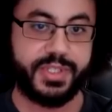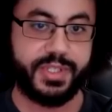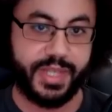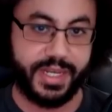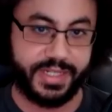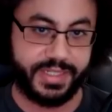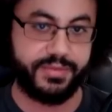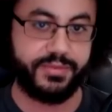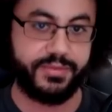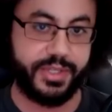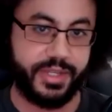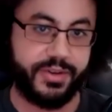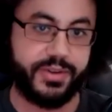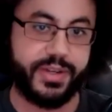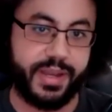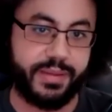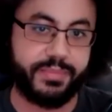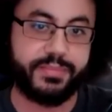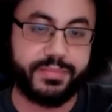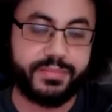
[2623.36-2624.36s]
Selective. We have Anthony
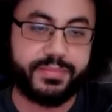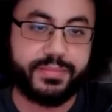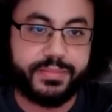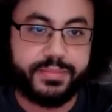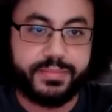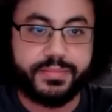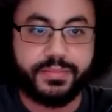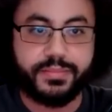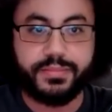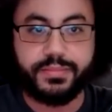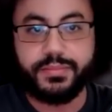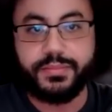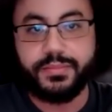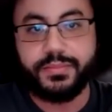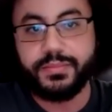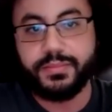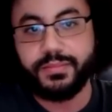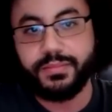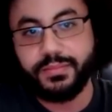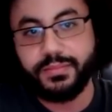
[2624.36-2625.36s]
okay. Fauci saying that
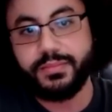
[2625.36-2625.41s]
anything over